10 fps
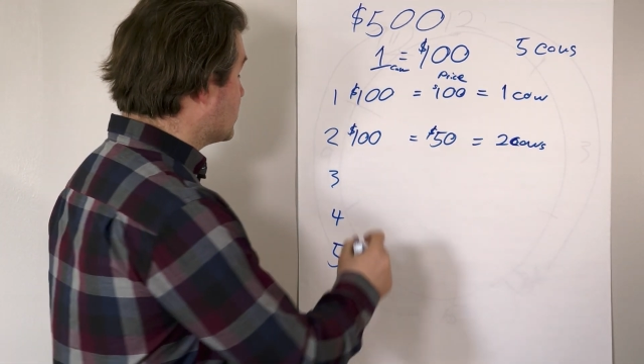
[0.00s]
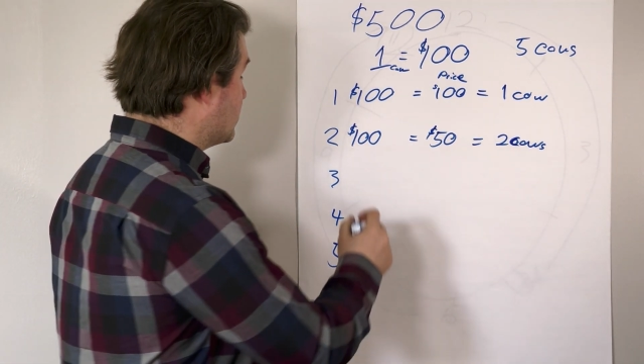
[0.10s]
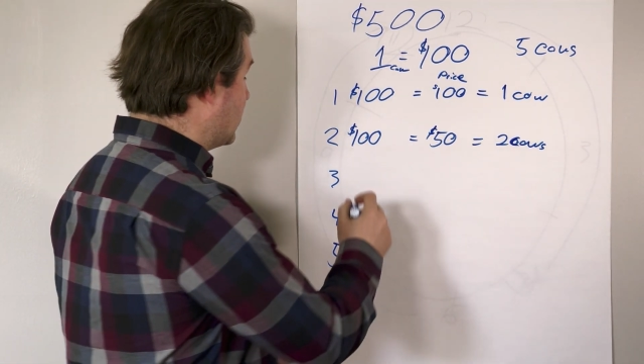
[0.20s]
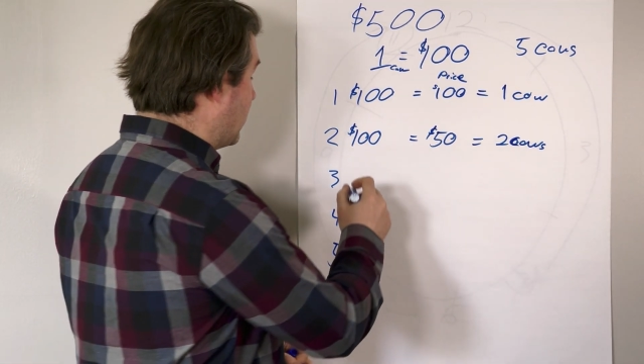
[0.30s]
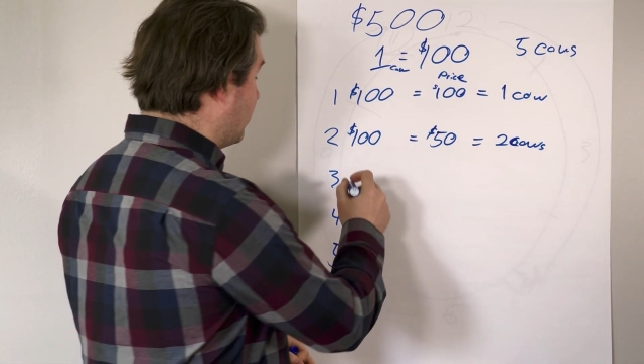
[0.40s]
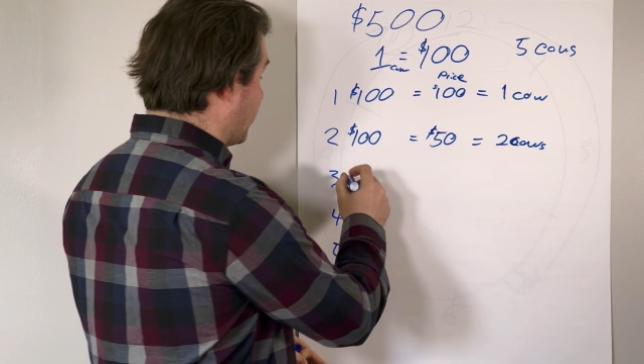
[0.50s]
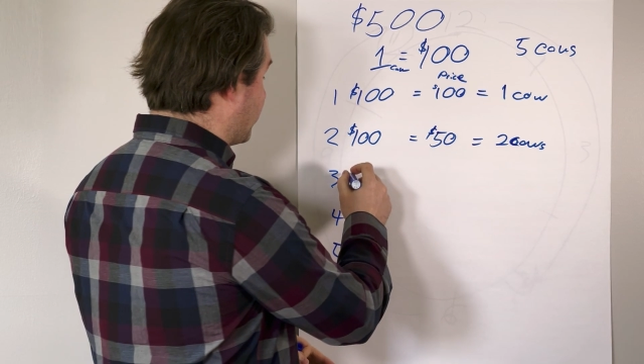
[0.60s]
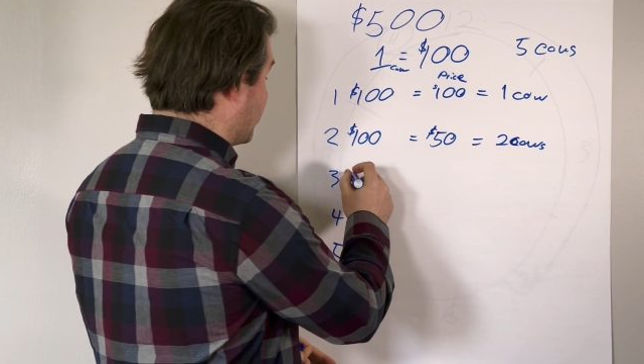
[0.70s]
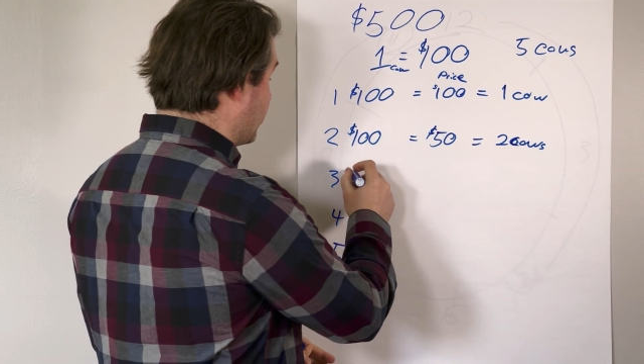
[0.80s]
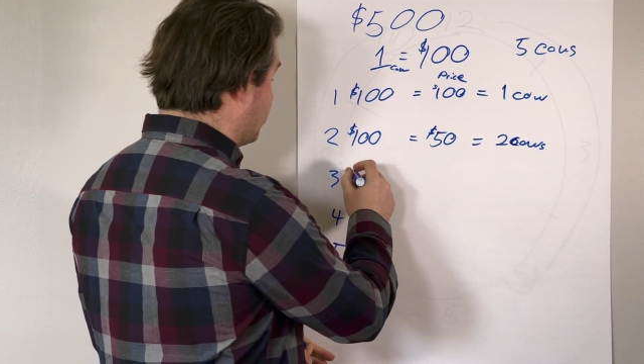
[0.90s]
now the
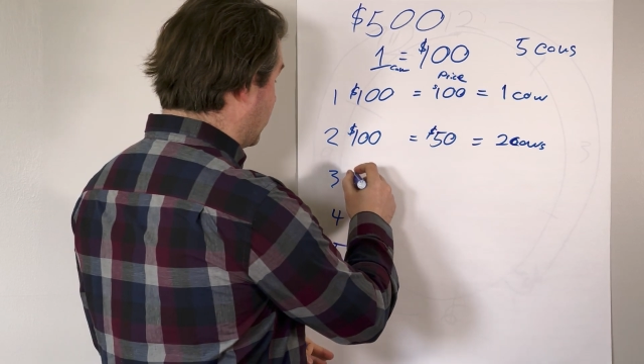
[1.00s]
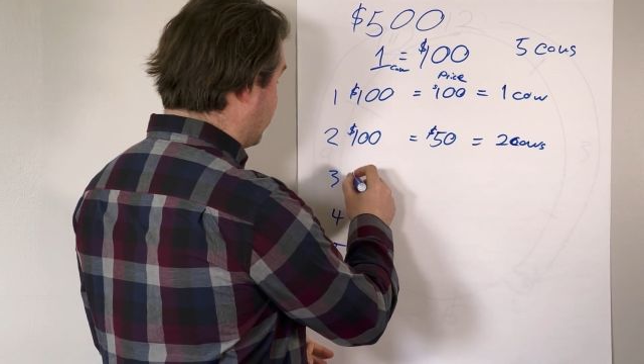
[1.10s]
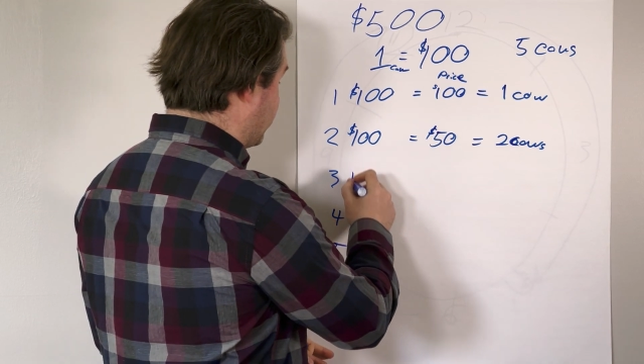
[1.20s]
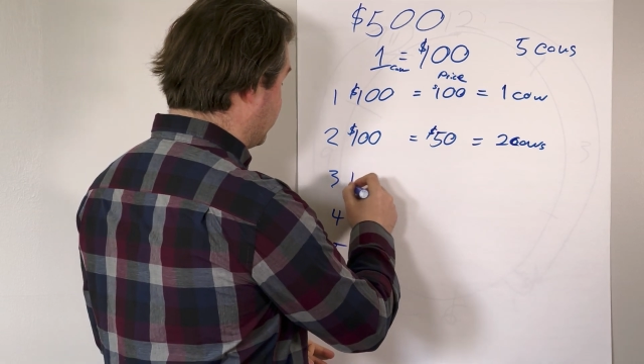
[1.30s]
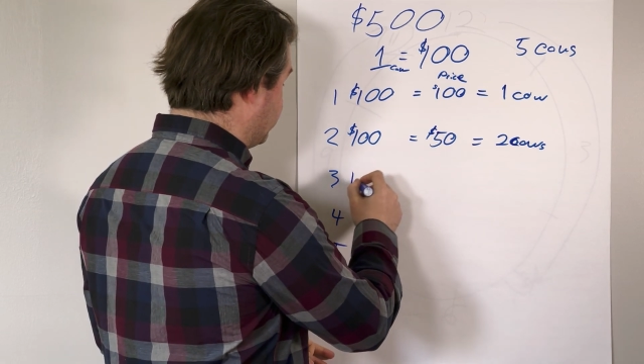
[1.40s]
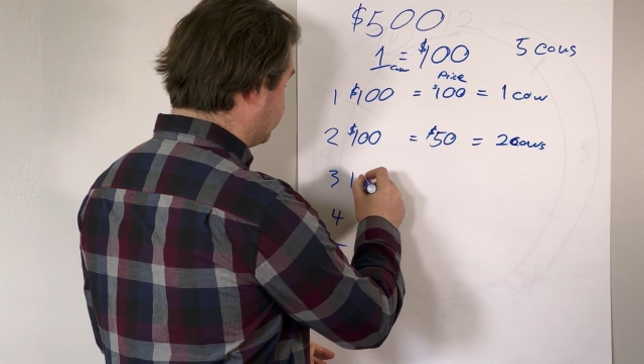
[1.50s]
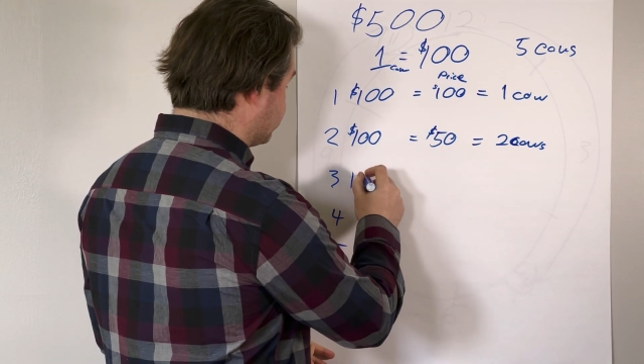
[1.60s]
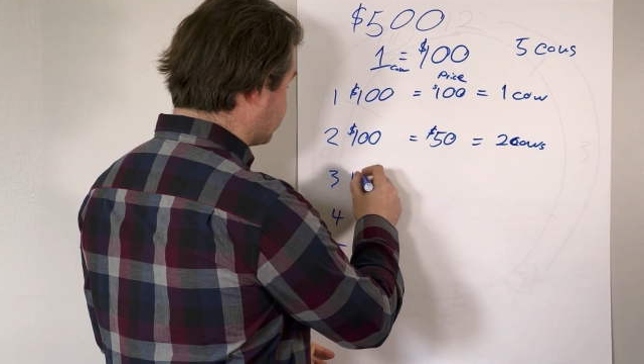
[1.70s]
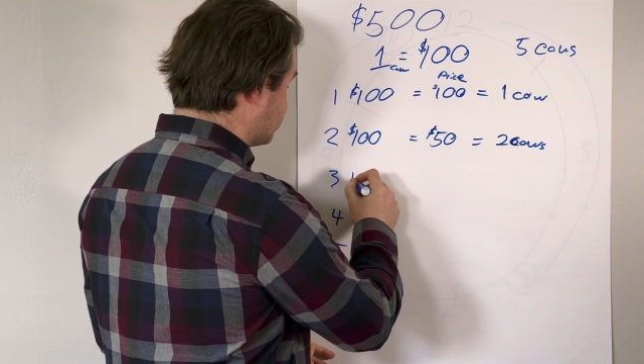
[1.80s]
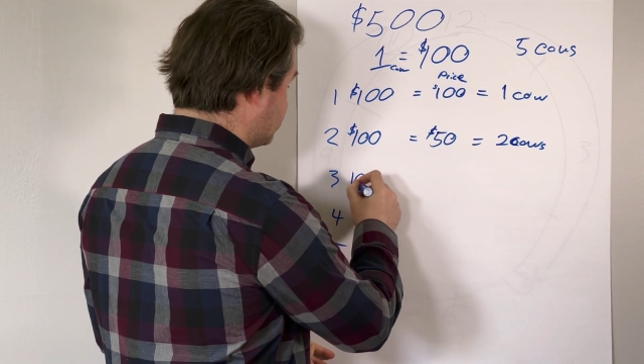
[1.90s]
3rd month,
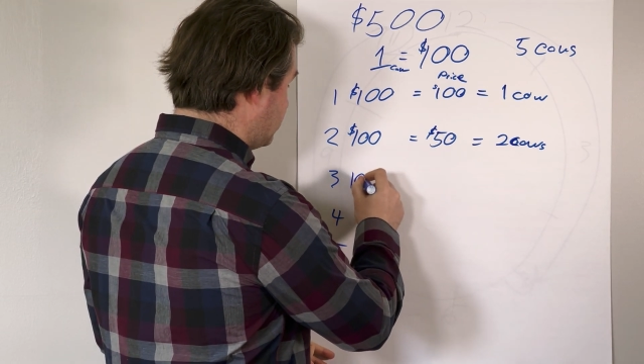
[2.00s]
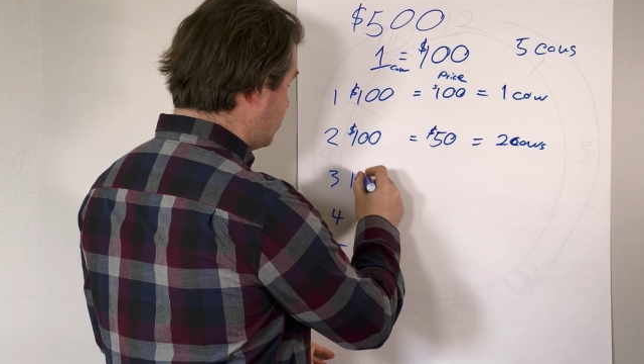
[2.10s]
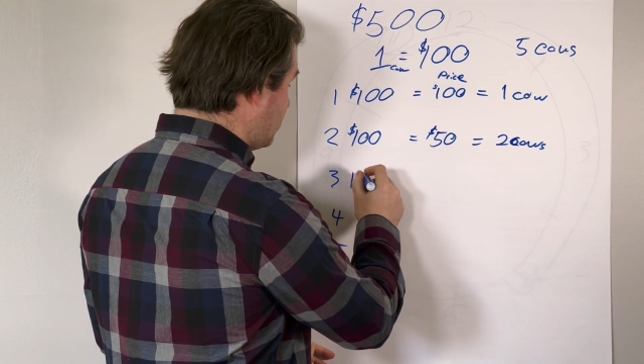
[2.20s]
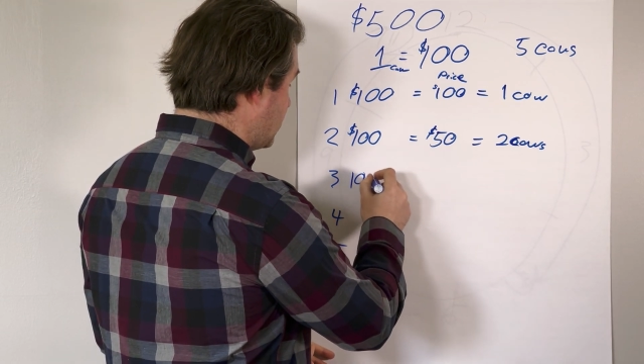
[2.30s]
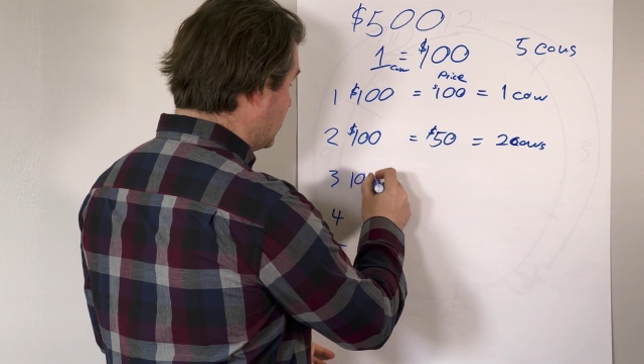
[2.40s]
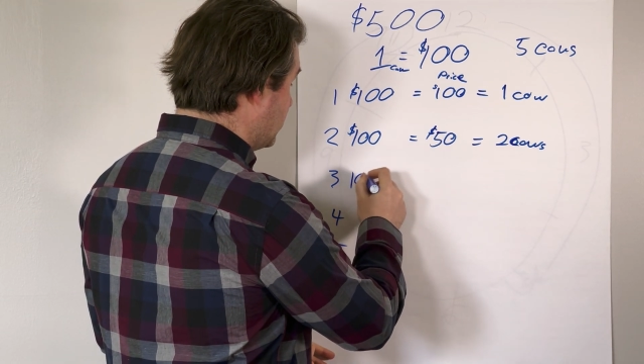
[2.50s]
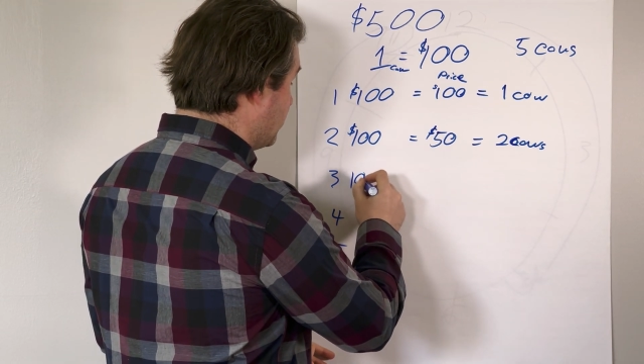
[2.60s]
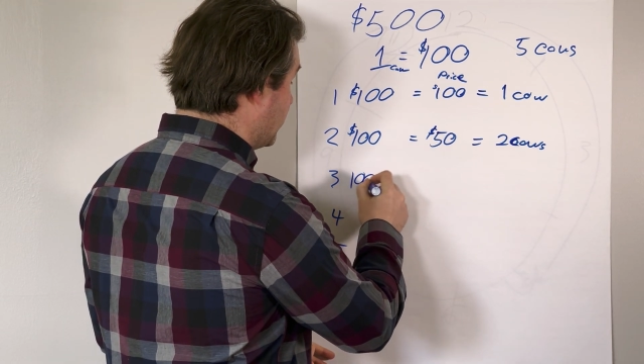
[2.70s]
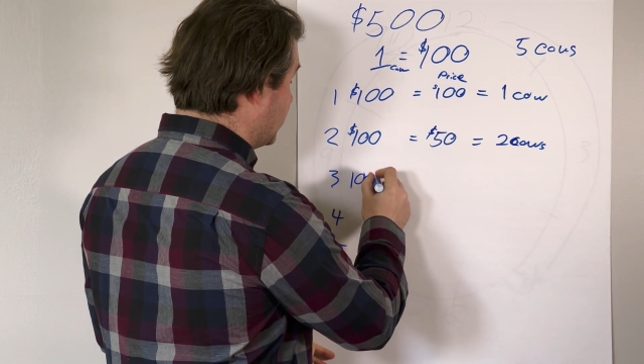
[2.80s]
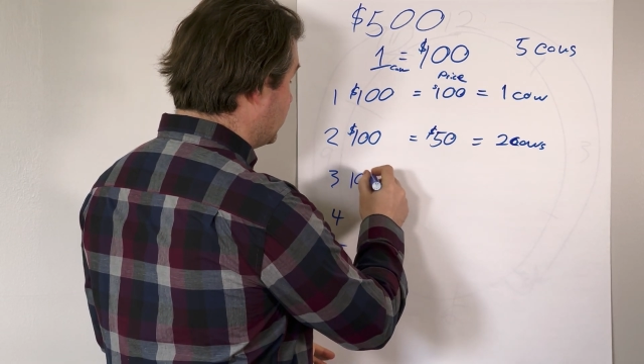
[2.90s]
you
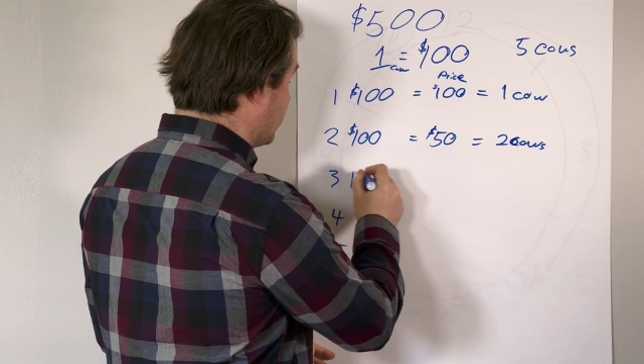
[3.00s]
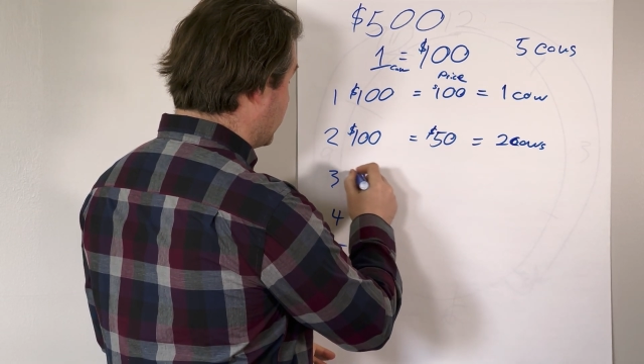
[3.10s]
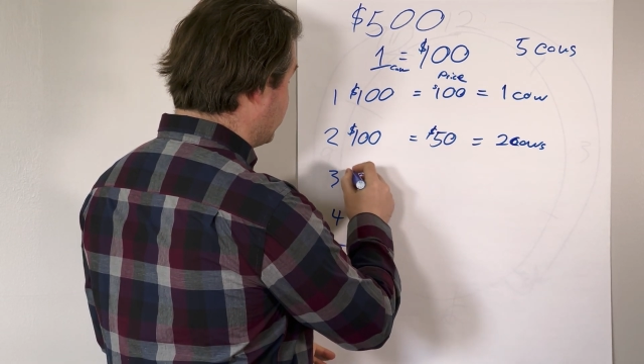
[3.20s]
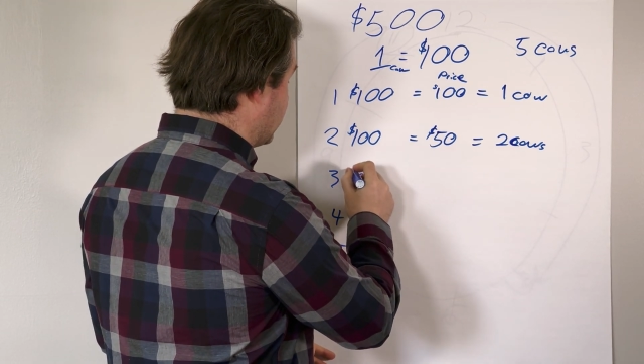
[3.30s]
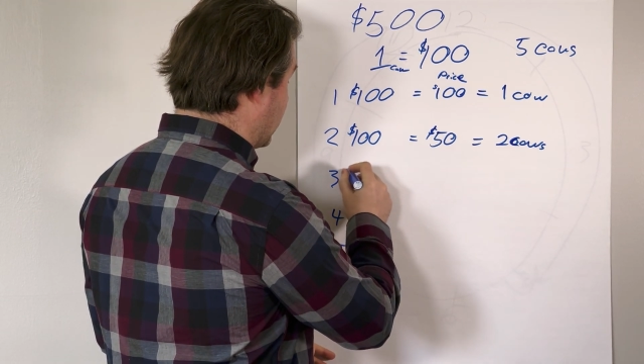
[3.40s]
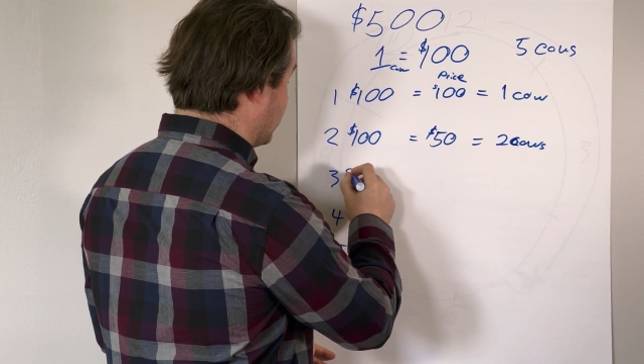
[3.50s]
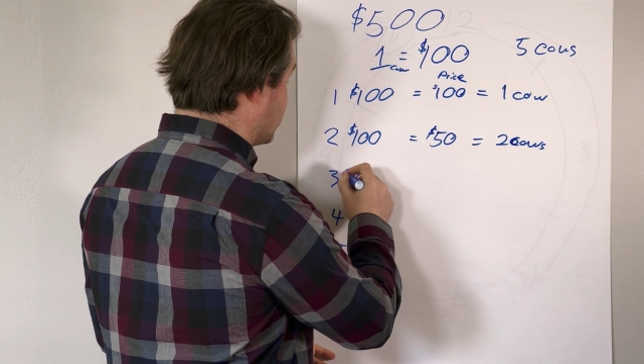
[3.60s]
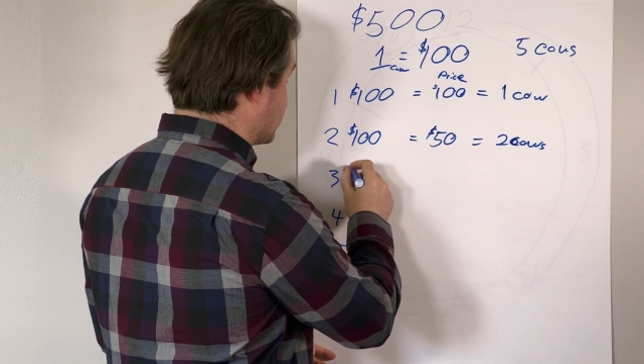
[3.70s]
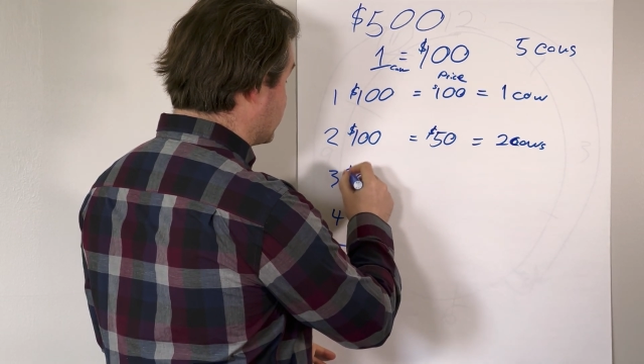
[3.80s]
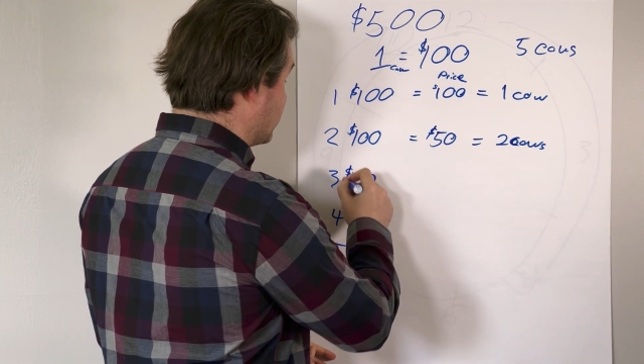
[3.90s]
put in your $100.